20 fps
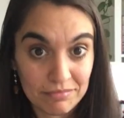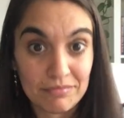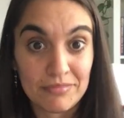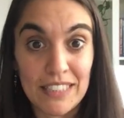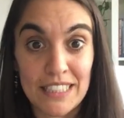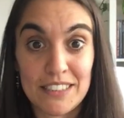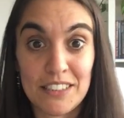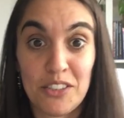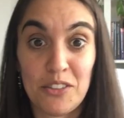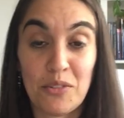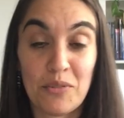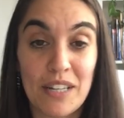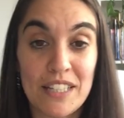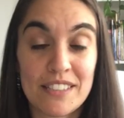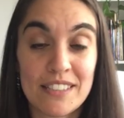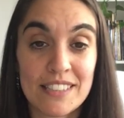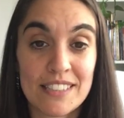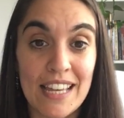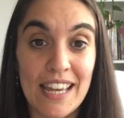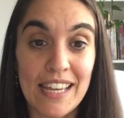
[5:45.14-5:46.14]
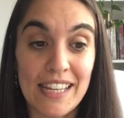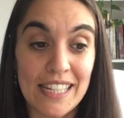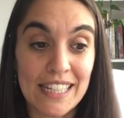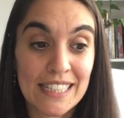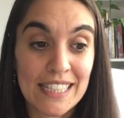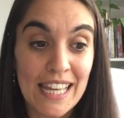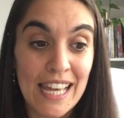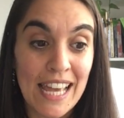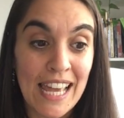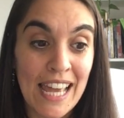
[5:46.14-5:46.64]
That's a good way to say
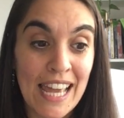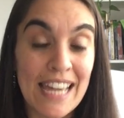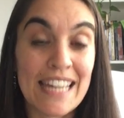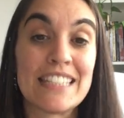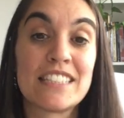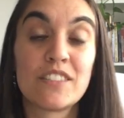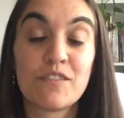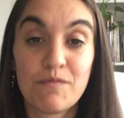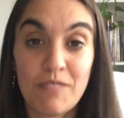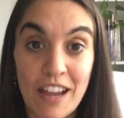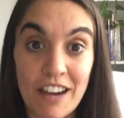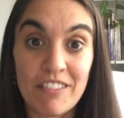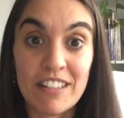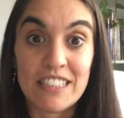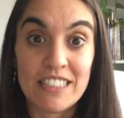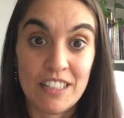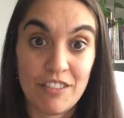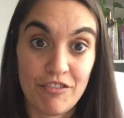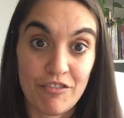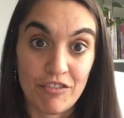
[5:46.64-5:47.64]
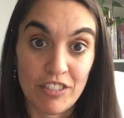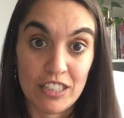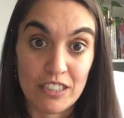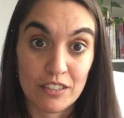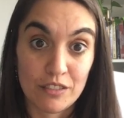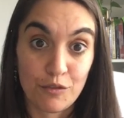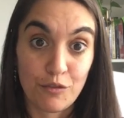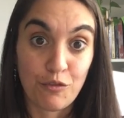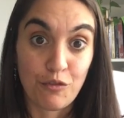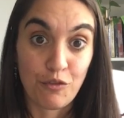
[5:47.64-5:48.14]
it. It's very
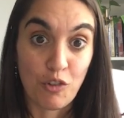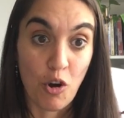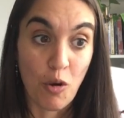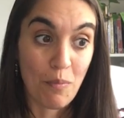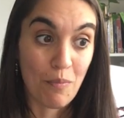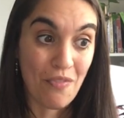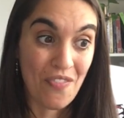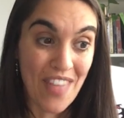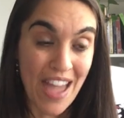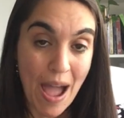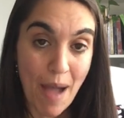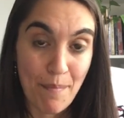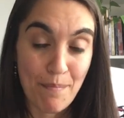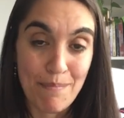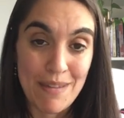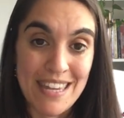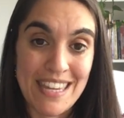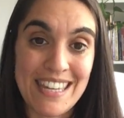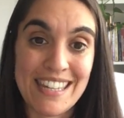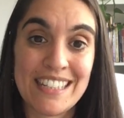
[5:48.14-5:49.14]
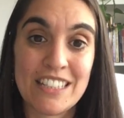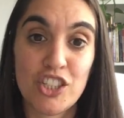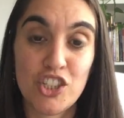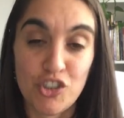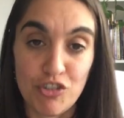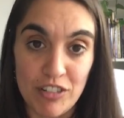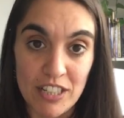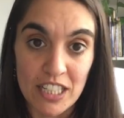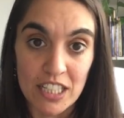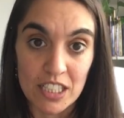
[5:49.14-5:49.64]
different from that being a
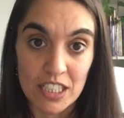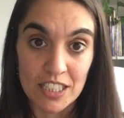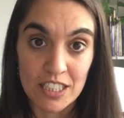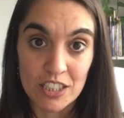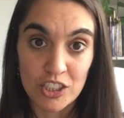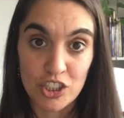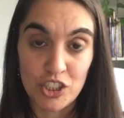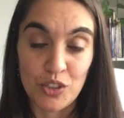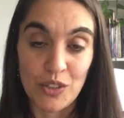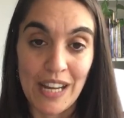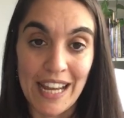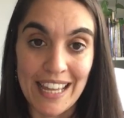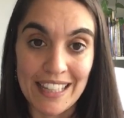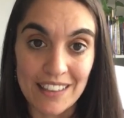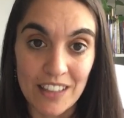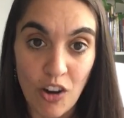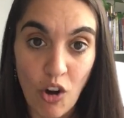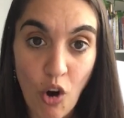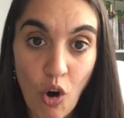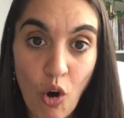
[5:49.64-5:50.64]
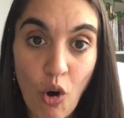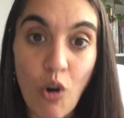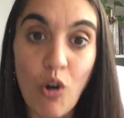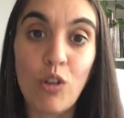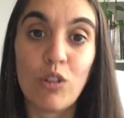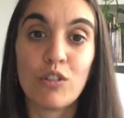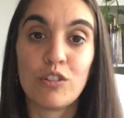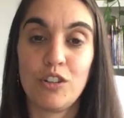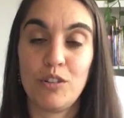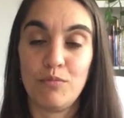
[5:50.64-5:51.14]
trigger to let
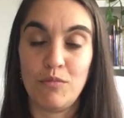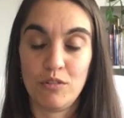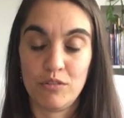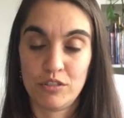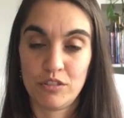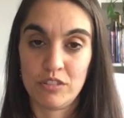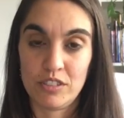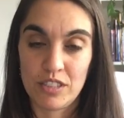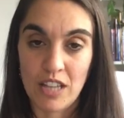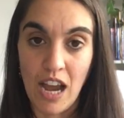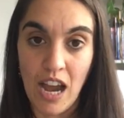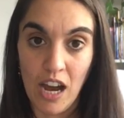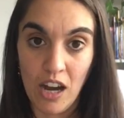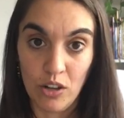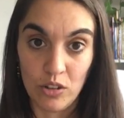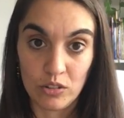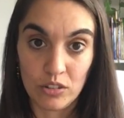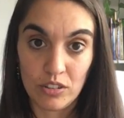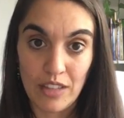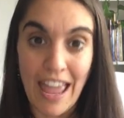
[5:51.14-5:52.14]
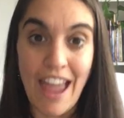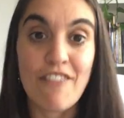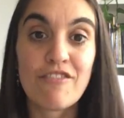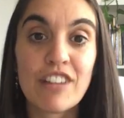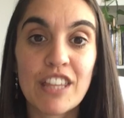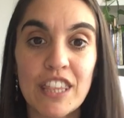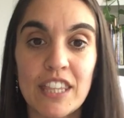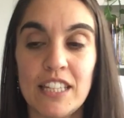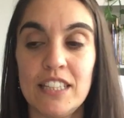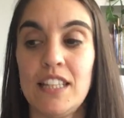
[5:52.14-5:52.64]
all your emotions out,
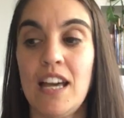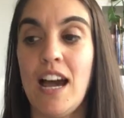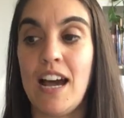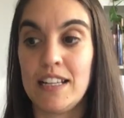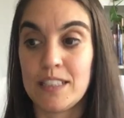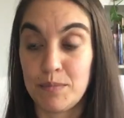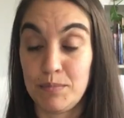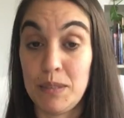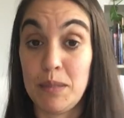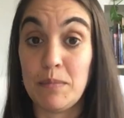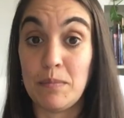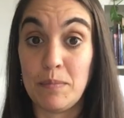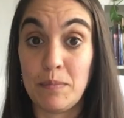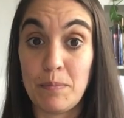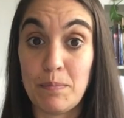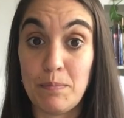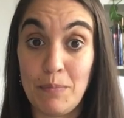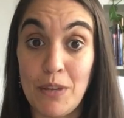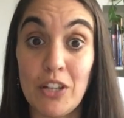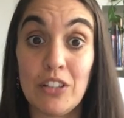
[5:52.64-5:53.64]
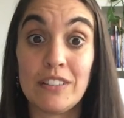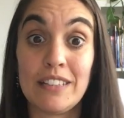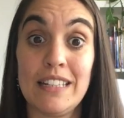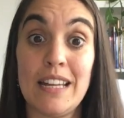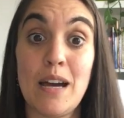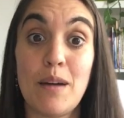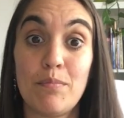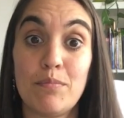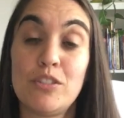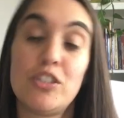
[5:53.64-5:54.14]
everything that has been building
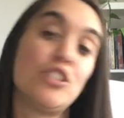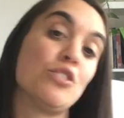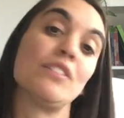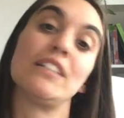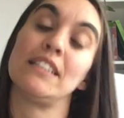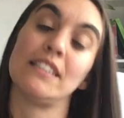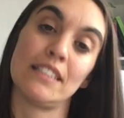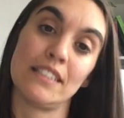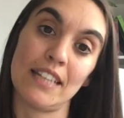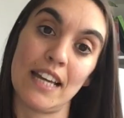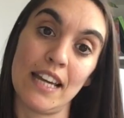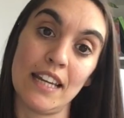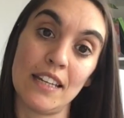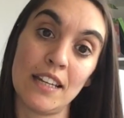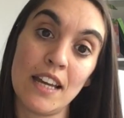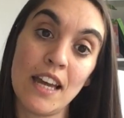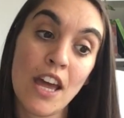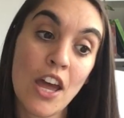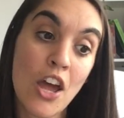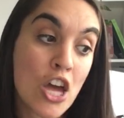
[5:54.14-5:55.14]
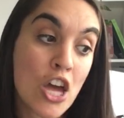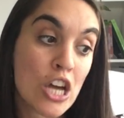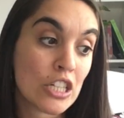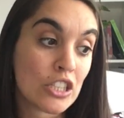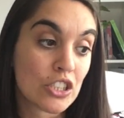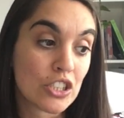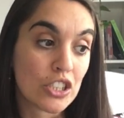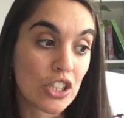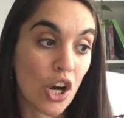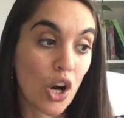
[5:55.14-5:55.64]
up during the day.
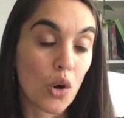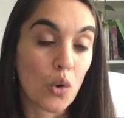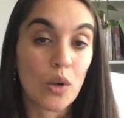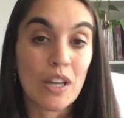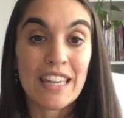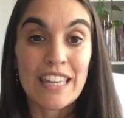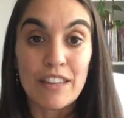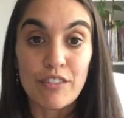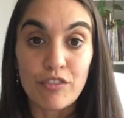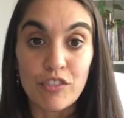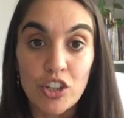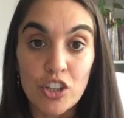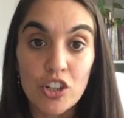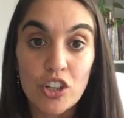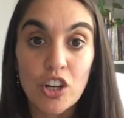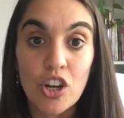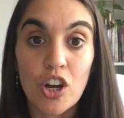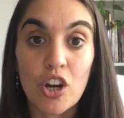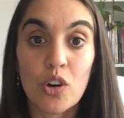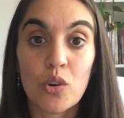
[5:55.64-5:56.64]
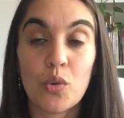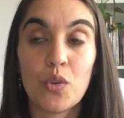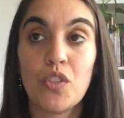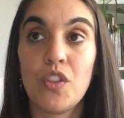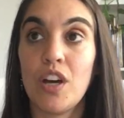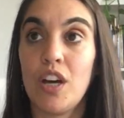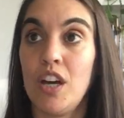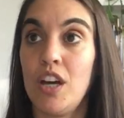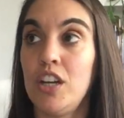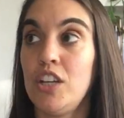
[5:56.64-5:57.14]
So if you know
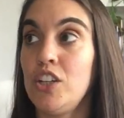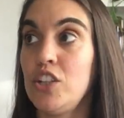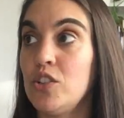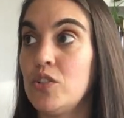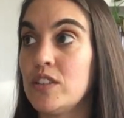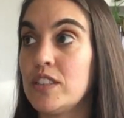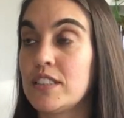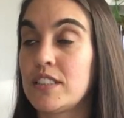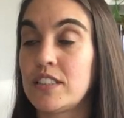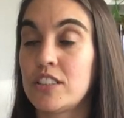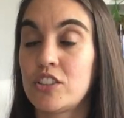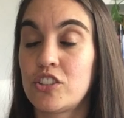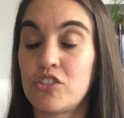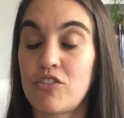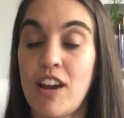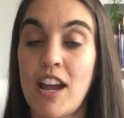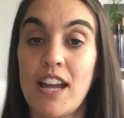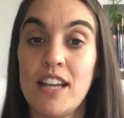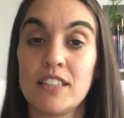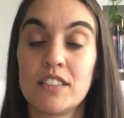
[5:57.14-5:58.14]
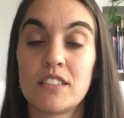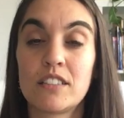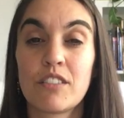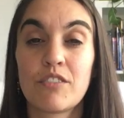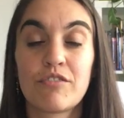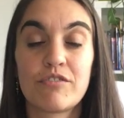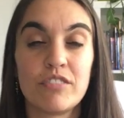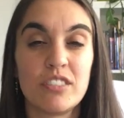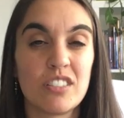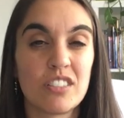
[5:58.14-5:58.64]
that you are stressed,
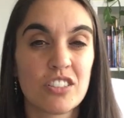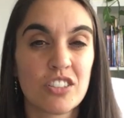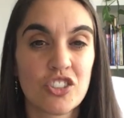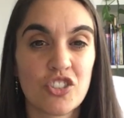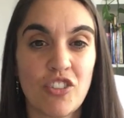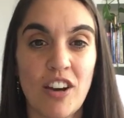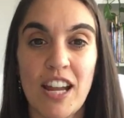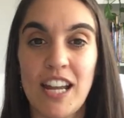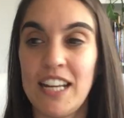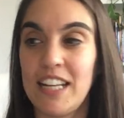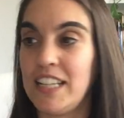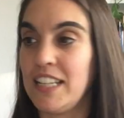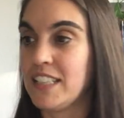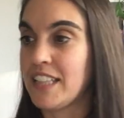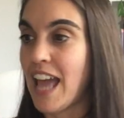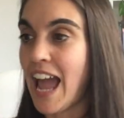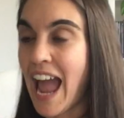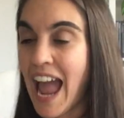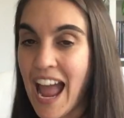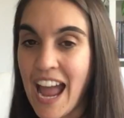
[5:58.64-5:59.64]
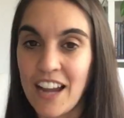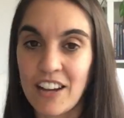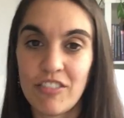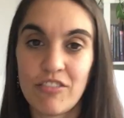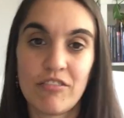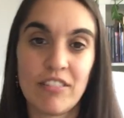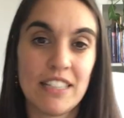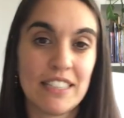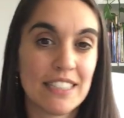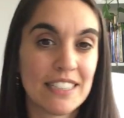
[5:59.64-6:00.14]
frustrated,
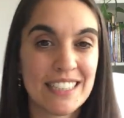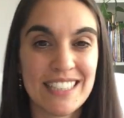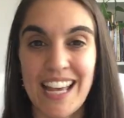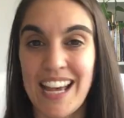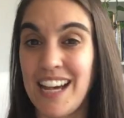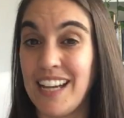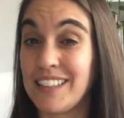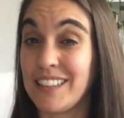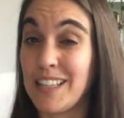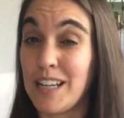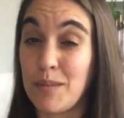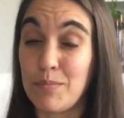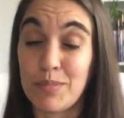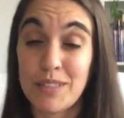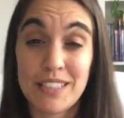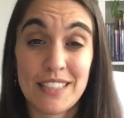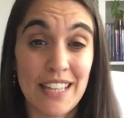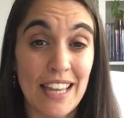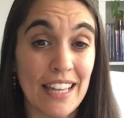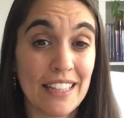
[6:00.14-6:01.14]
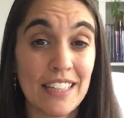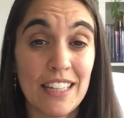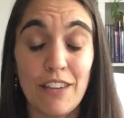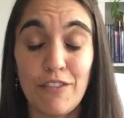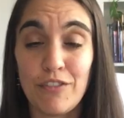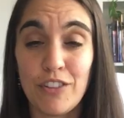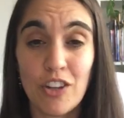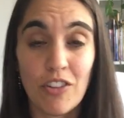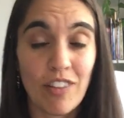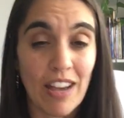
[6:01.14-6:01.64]
angry, sad, upset,
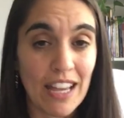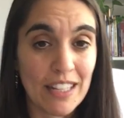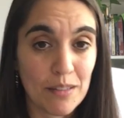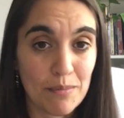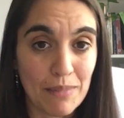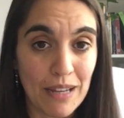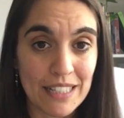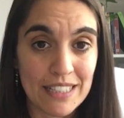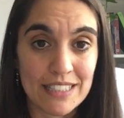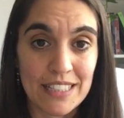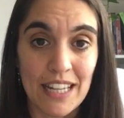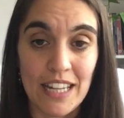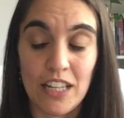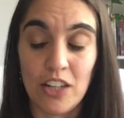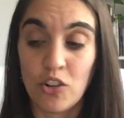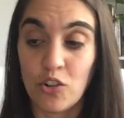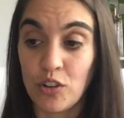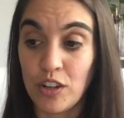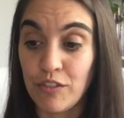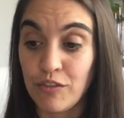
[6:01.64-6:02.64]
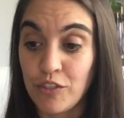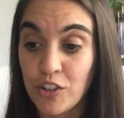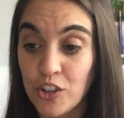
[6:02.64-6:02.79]
if you've had a bad day, or if